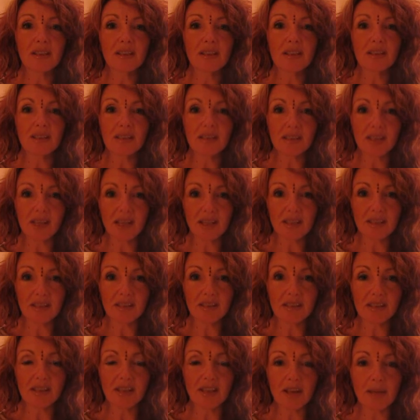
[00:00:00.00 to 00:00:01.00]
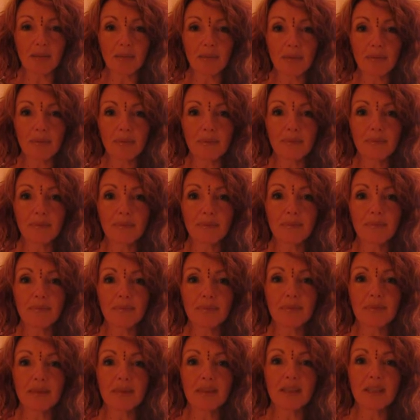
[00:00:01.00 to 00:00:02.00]
The second step
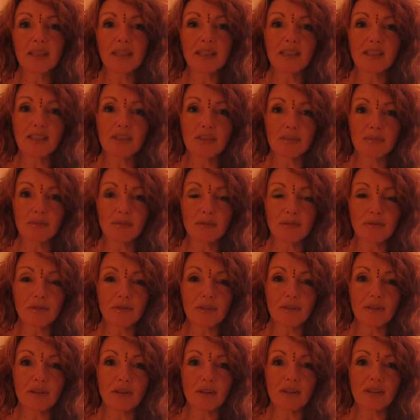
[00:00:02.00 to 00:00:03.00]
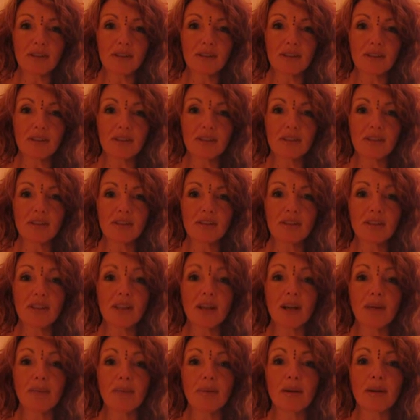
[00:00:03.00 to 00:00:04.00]
is to move across to the
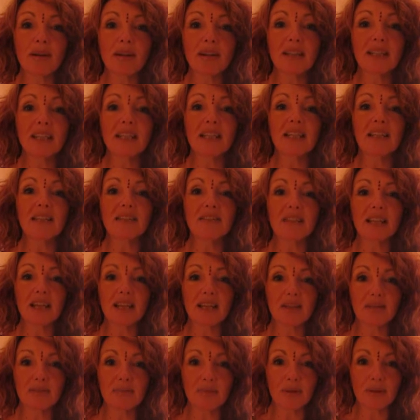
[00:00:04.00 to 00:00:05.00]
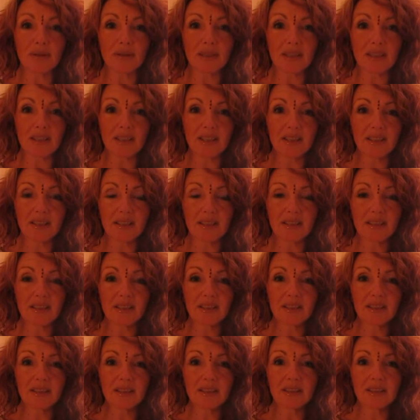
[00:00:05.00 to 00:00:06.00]
upper left-hand body,
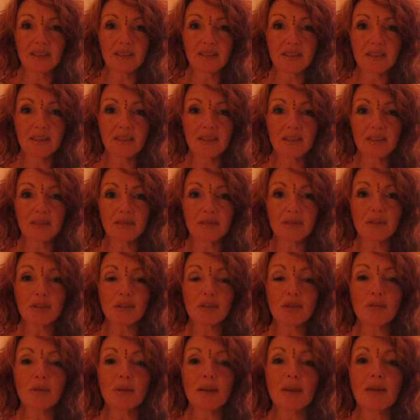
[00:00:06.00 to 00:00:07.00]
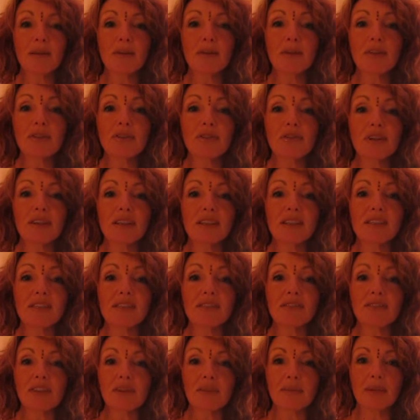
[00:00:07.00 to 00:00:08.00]
which is where we address the
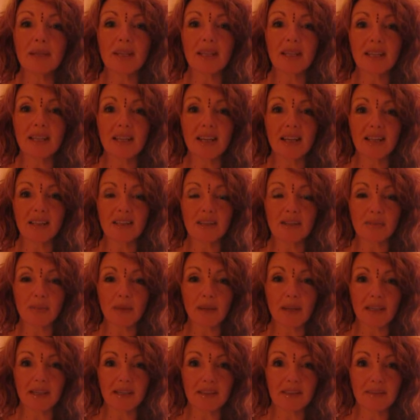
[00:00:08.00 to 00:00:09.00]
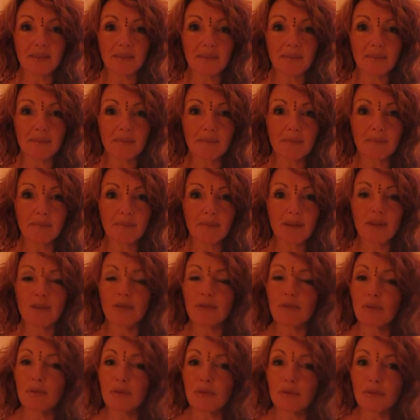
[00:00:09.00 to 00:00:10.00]
feminine aspect,
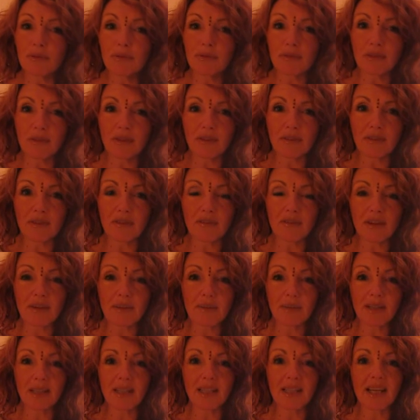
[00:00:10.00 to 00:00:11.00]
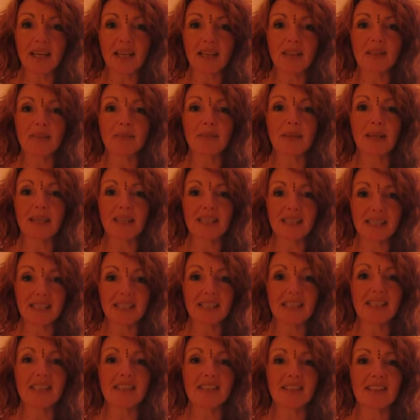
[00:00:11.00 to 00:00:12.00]
the wound of the feminine aspect in
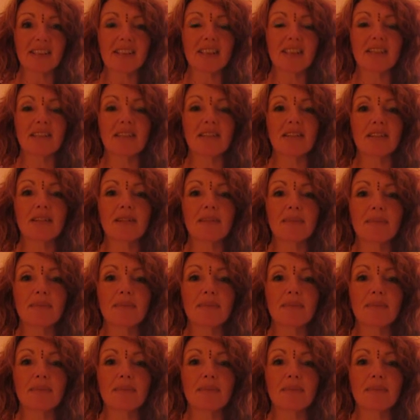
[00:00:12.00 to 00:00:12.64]
this era,